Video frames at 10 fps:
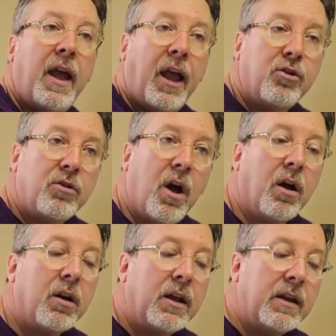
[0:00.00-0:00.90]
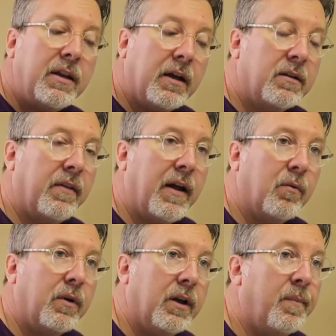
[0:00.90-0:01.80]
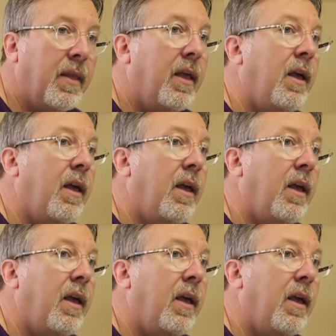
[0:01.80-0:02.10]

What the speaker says: and you're not going to get down to that rim.